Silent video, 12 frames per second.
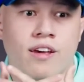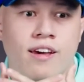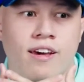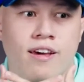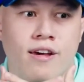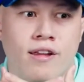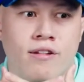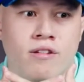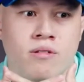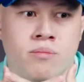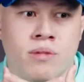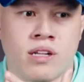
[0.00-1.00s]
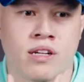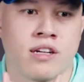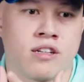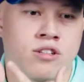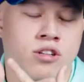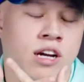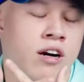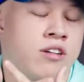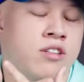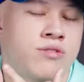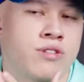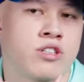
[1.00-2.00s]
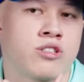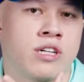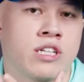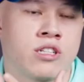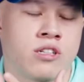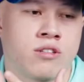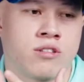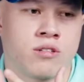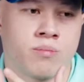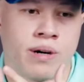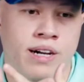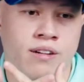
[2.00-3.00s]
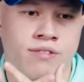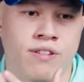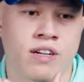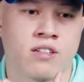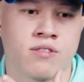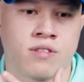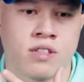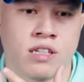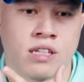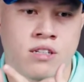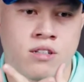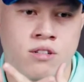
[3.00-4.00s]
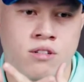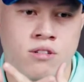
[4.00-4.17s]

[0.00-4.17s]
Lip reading: And Melia took out his frustrations by effectively